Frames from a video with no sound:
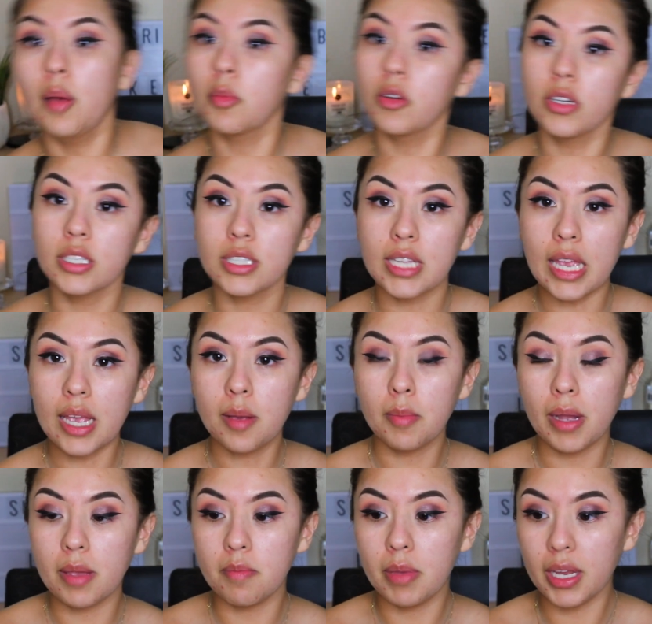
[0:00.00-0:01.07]
I'm going to take
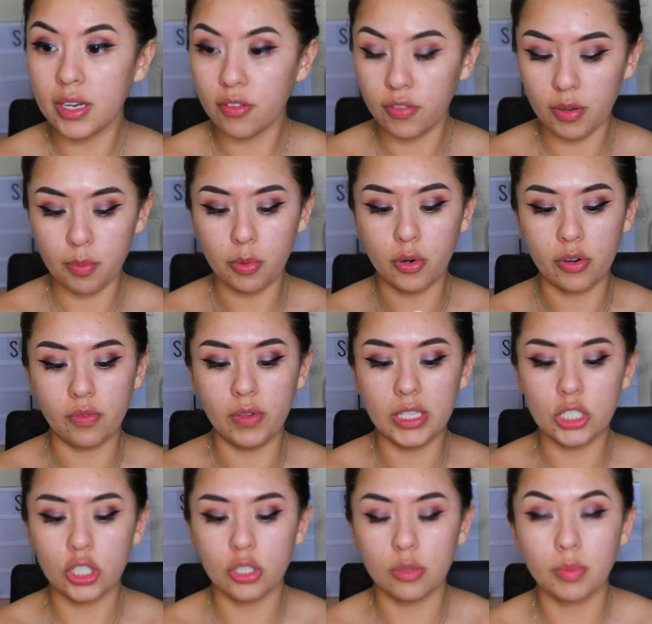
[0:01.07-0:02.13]
my Benefit
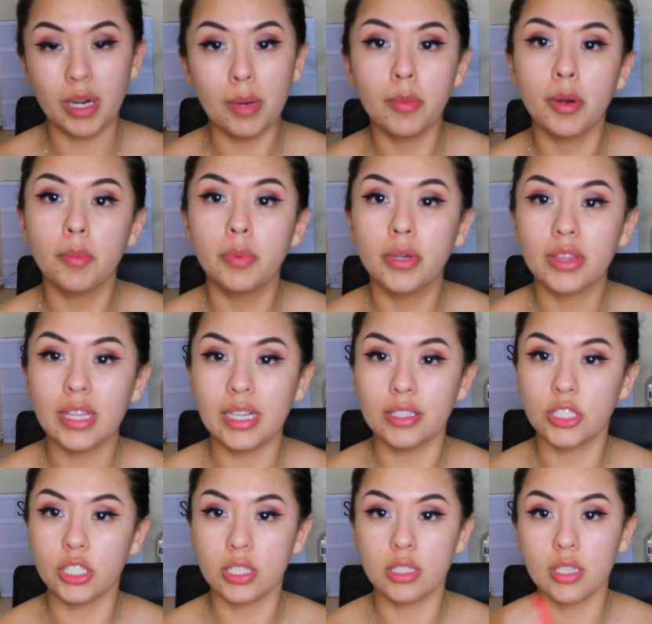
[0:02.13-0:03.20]
Professional Primer and put
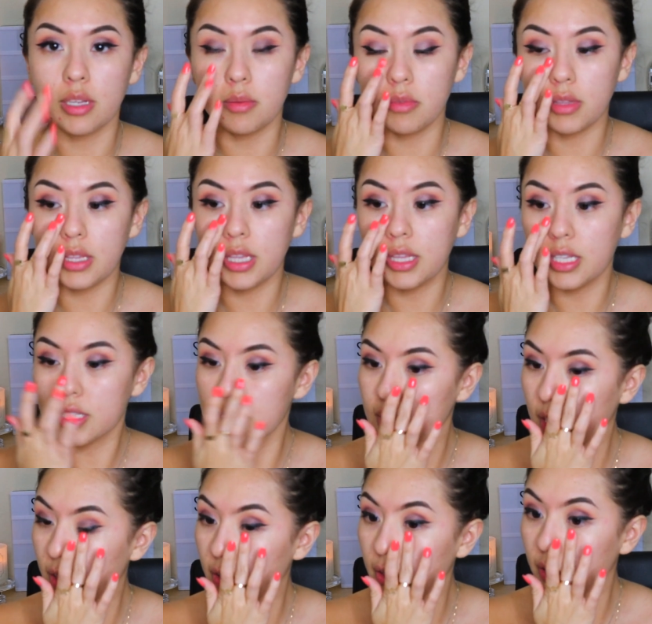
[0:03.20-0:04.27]
that just in this
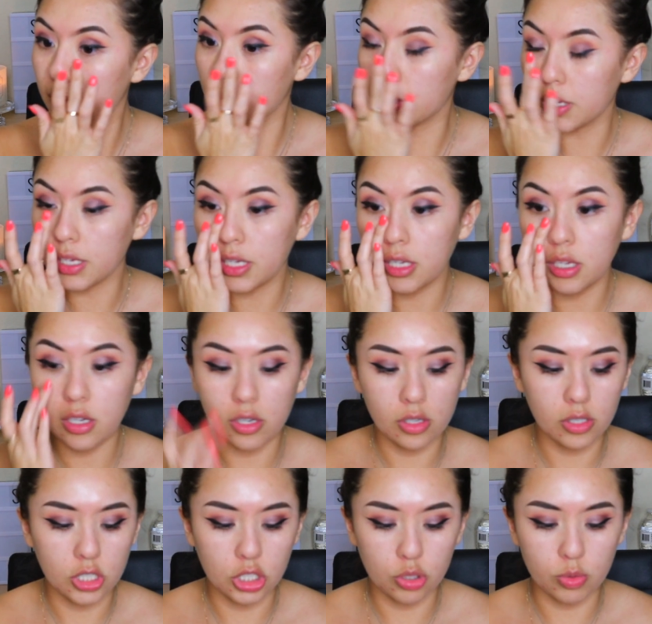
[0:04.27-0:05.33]
area right
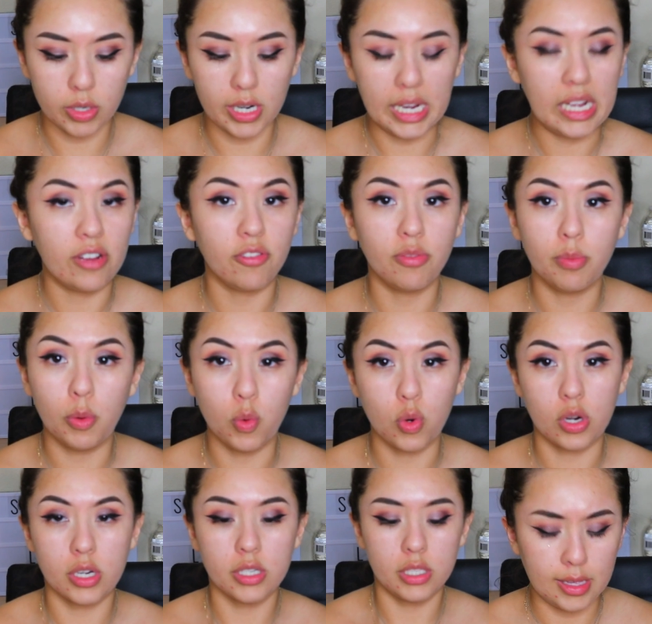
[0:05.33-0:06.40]
here, just where I have
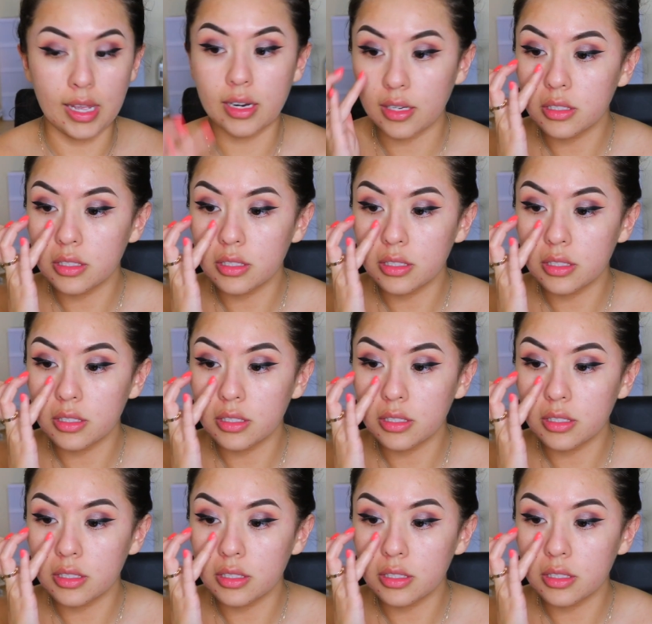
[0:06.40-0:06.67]
pores.